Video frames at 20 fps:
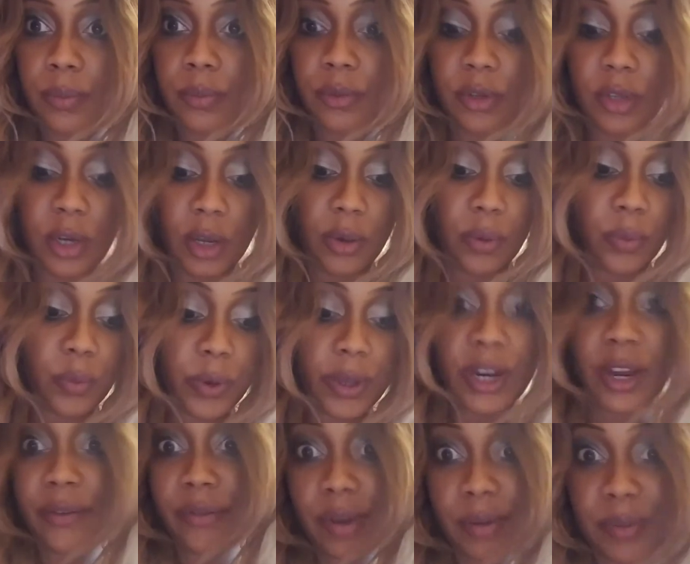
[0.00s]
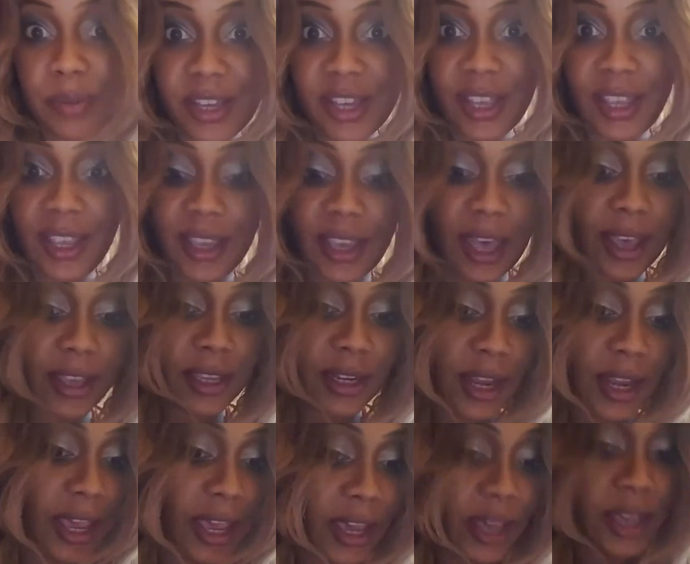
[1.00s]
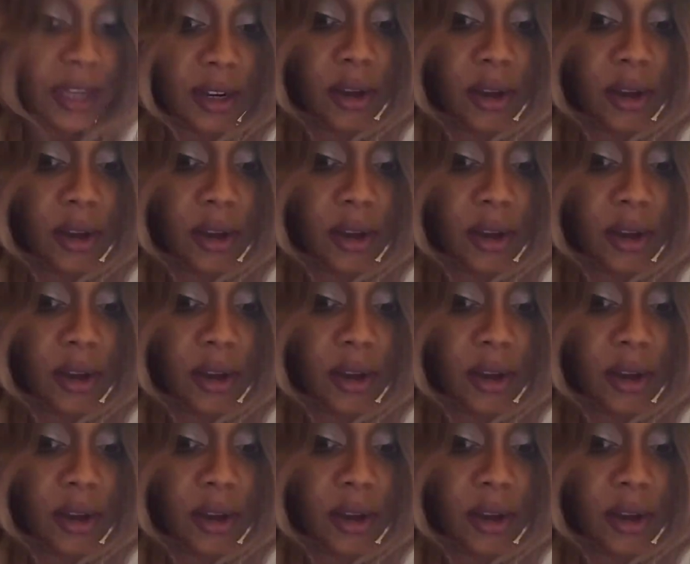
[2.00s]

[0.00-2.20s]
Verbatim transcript: you know, whatever I'm cooking, I can add